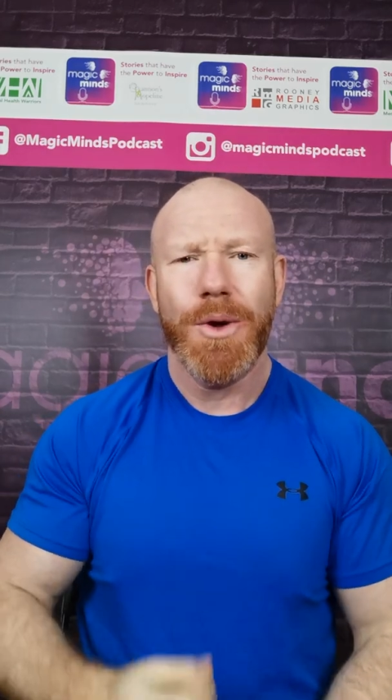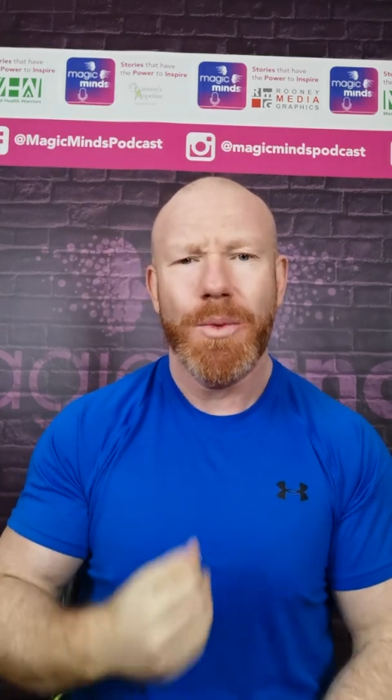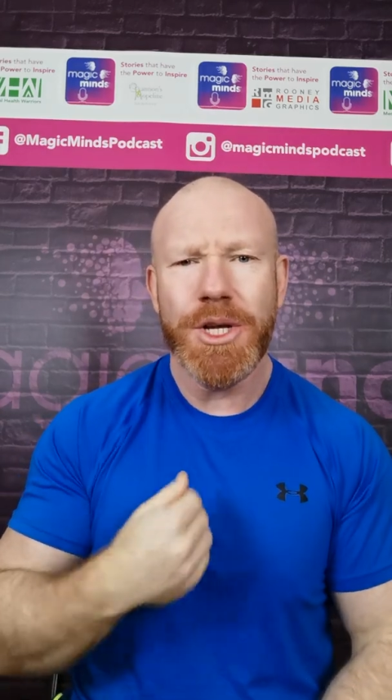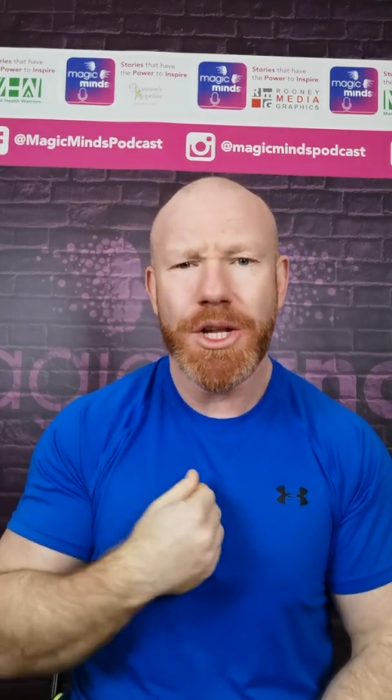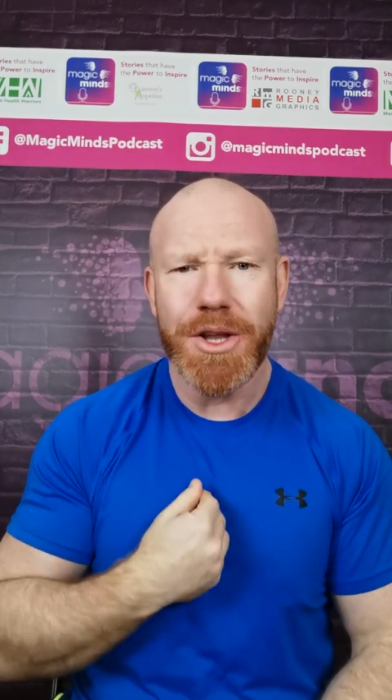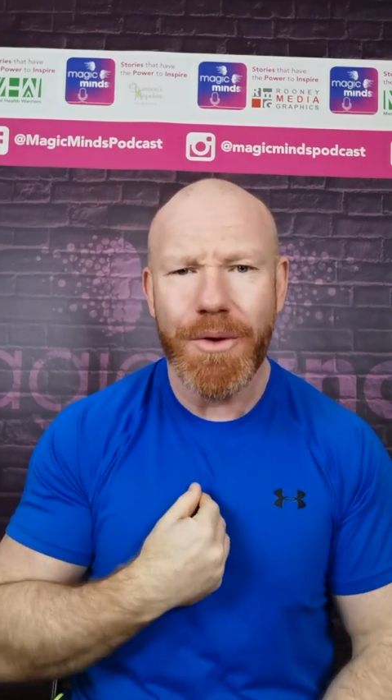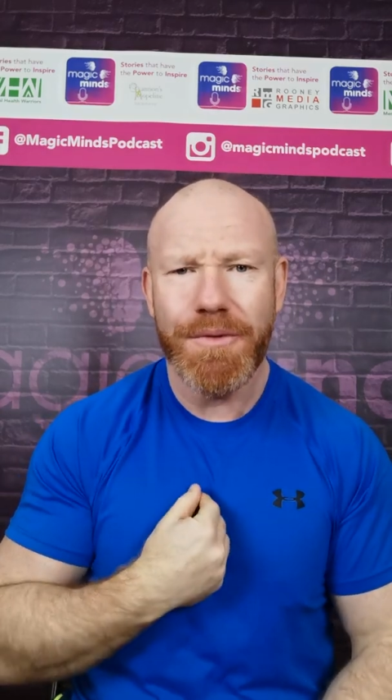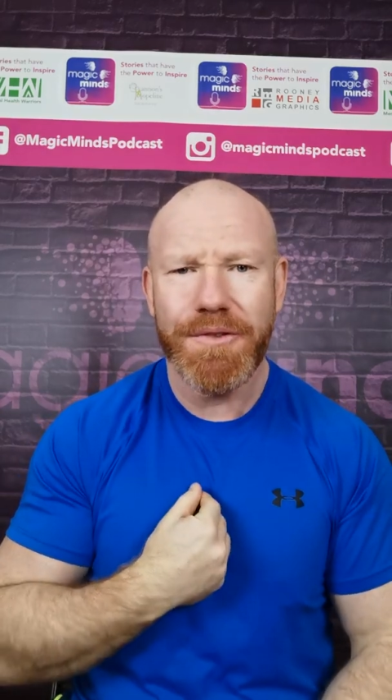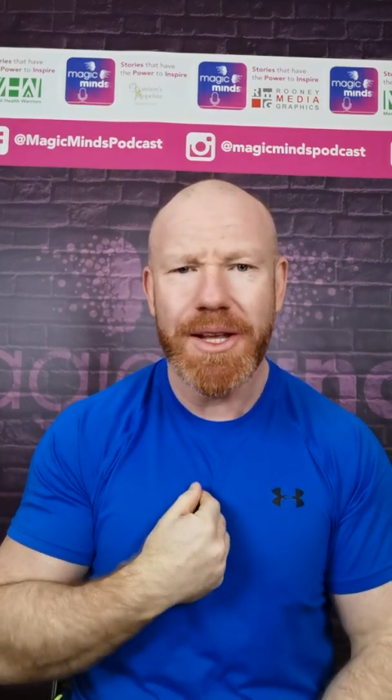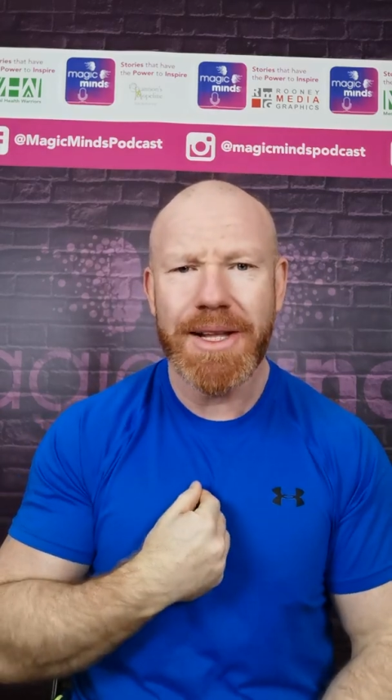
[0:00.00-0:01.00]
when you don't
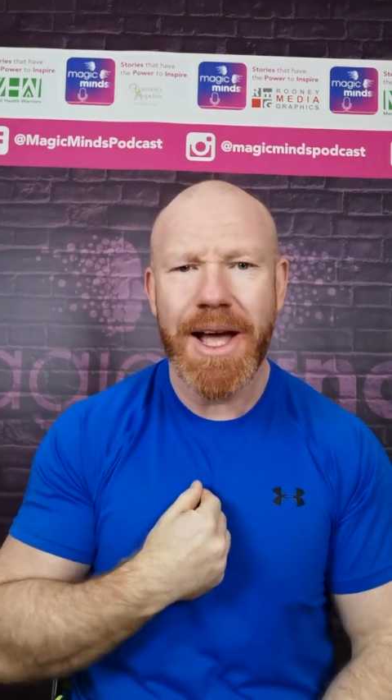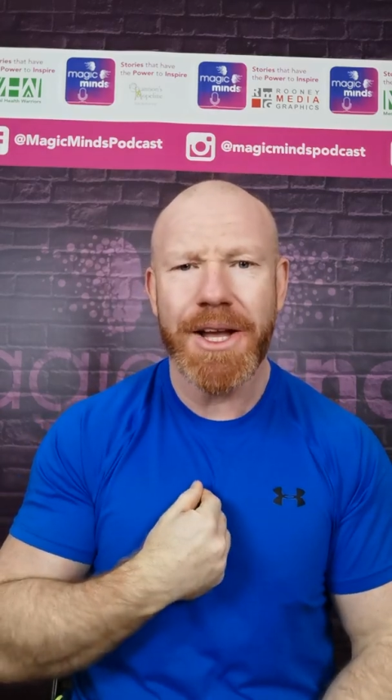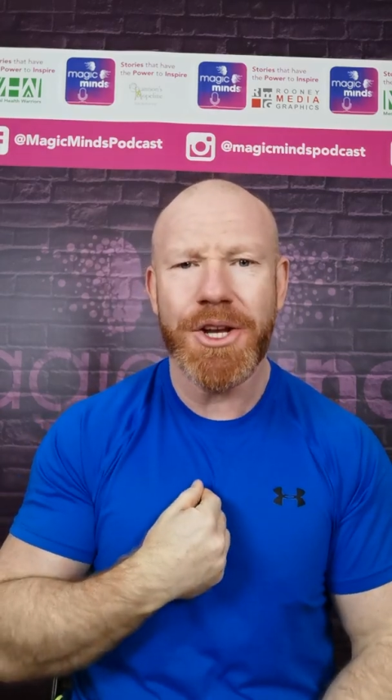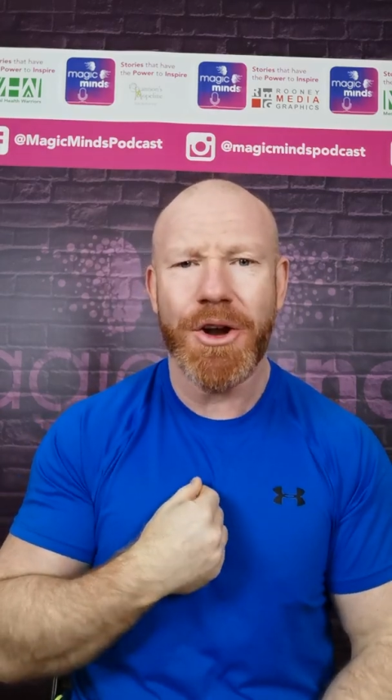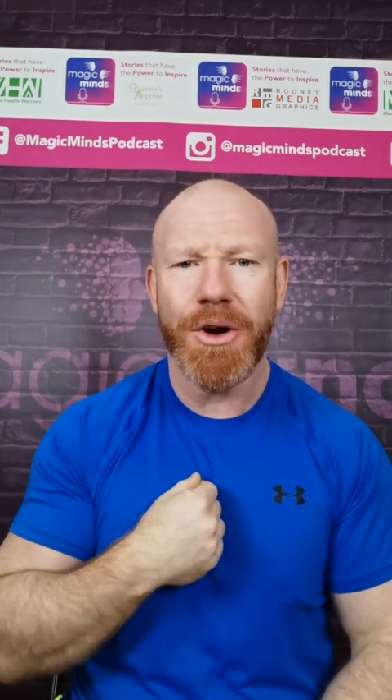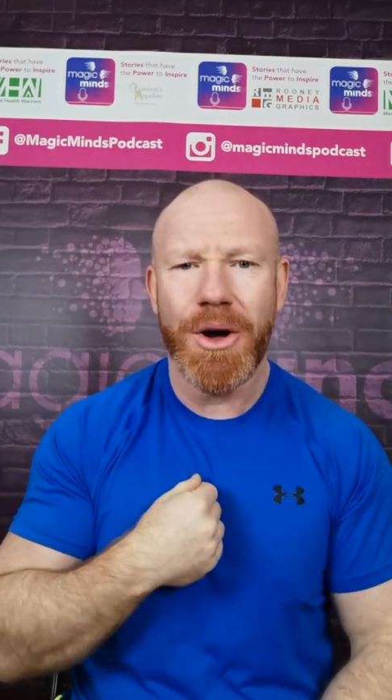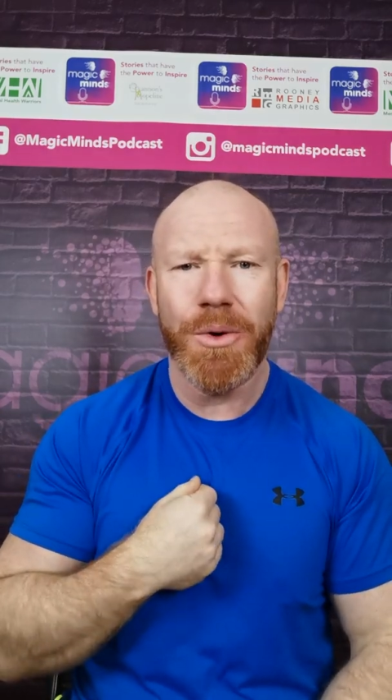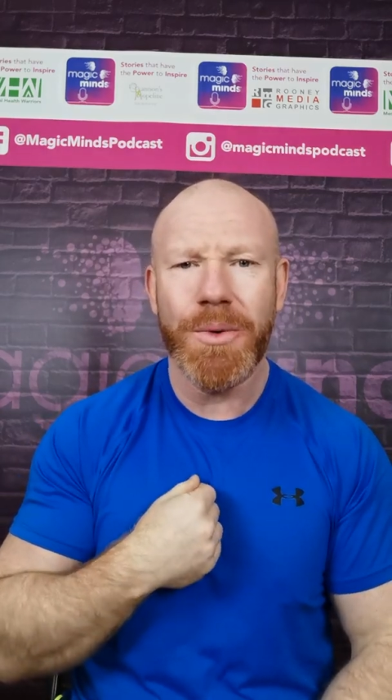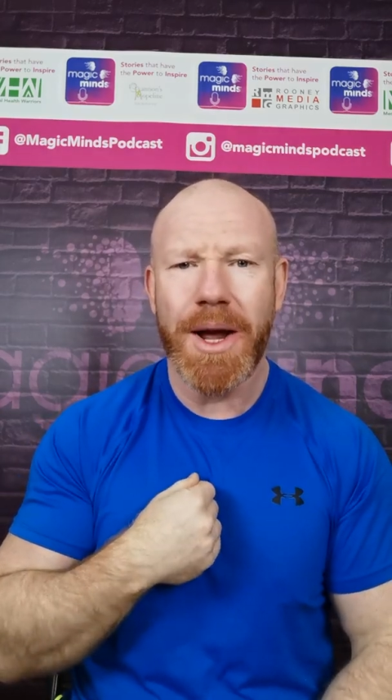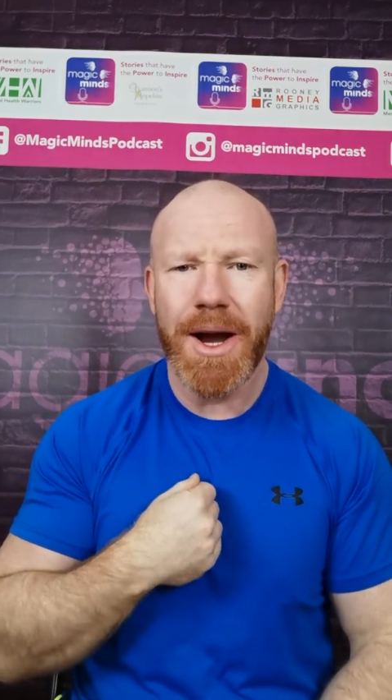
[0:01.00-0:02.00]
feel that in your
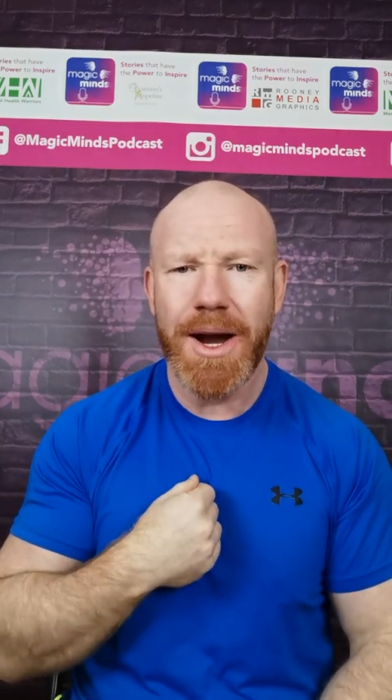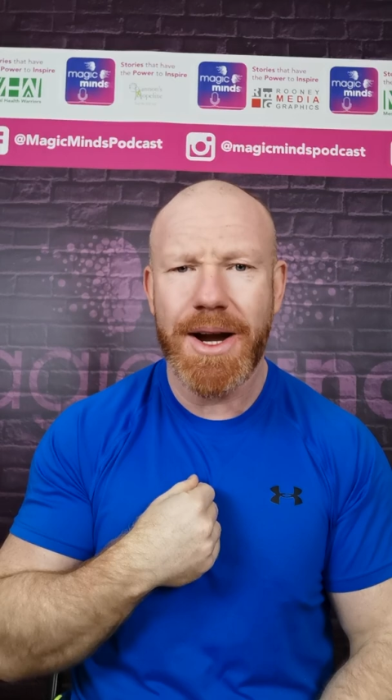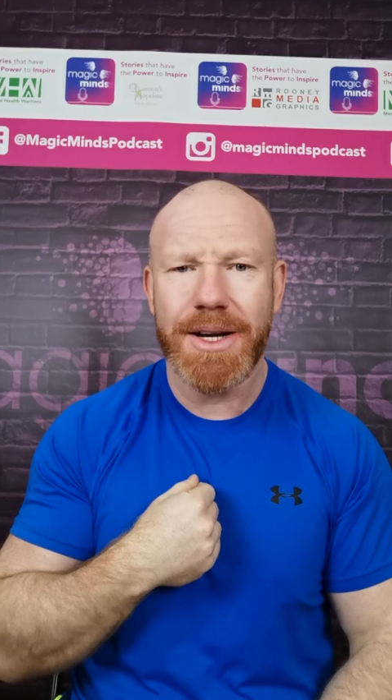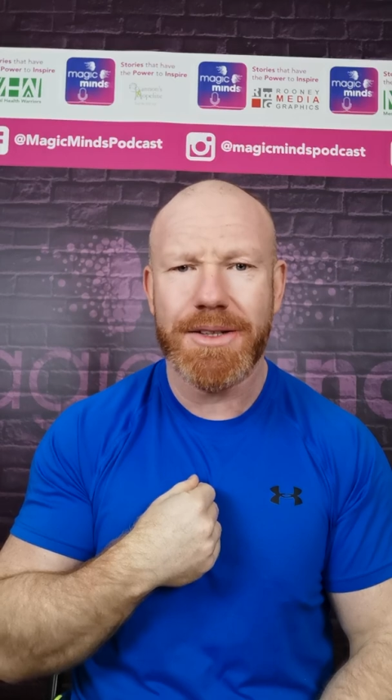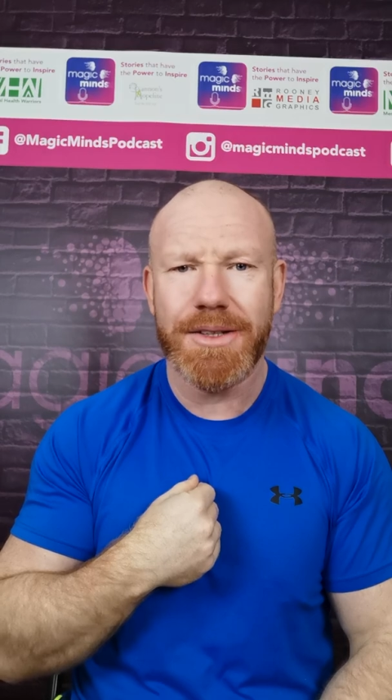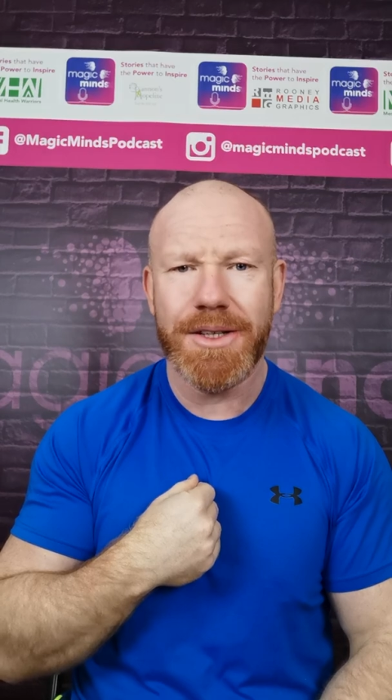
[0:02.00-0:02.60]
own heart?